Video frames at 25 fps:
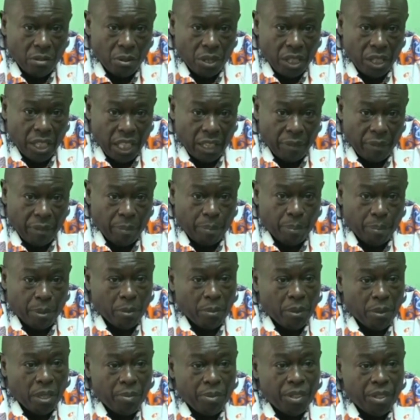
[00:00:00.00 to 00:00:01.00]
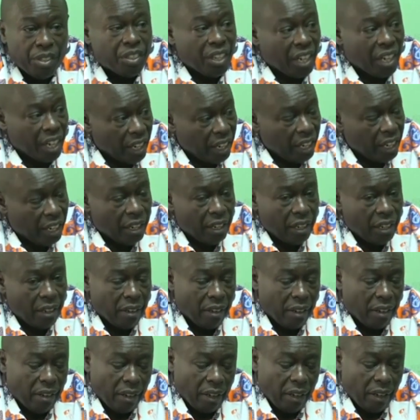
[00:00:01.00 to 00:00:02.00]
We have a problem in Tharaka,
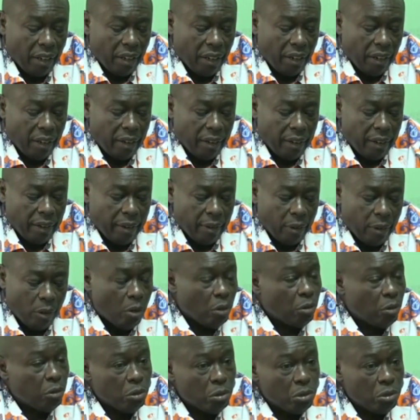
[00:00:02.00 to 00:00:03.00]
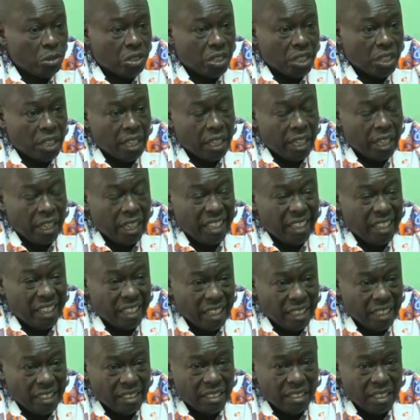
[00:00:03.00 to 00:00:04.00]
and uh, all those uh,
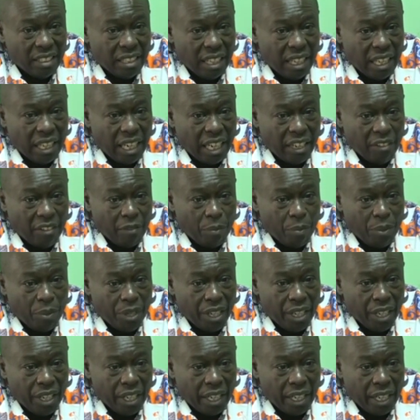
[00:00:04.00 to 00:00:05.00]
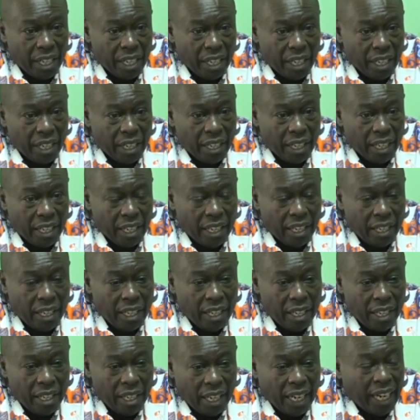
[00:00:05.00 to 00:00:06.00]
areas have been
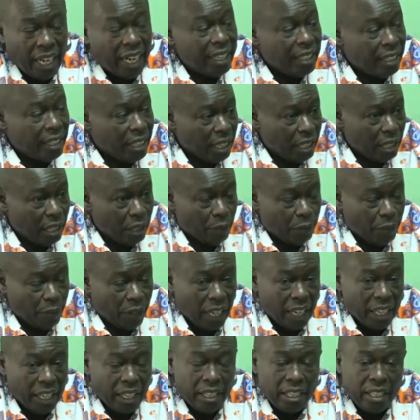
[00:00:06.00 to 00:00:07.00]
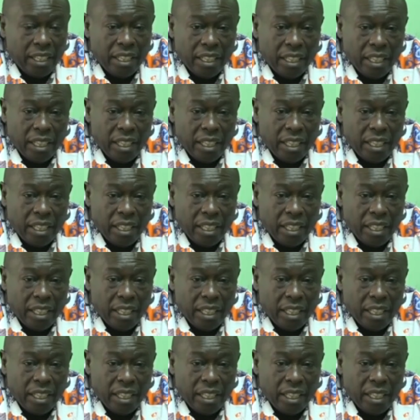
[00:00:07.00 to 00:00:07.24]
uh, identified